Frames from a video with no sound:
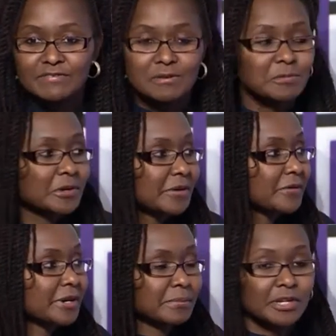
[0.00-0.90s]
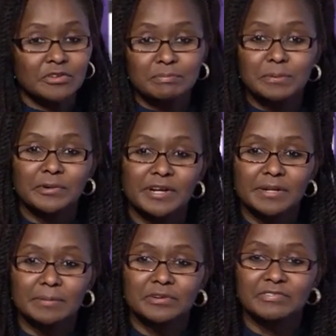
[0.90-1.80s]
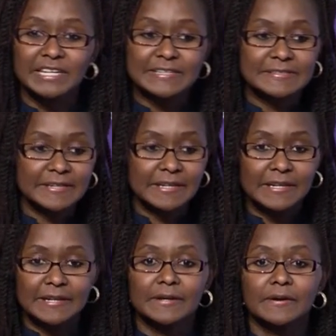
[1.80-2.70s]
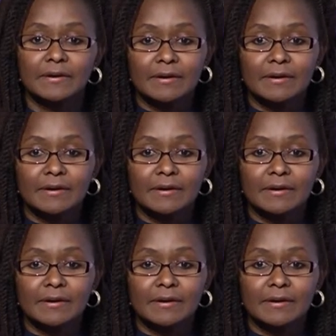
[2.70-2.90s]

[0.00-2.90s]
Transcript: formal agreement of memorandum of understanding.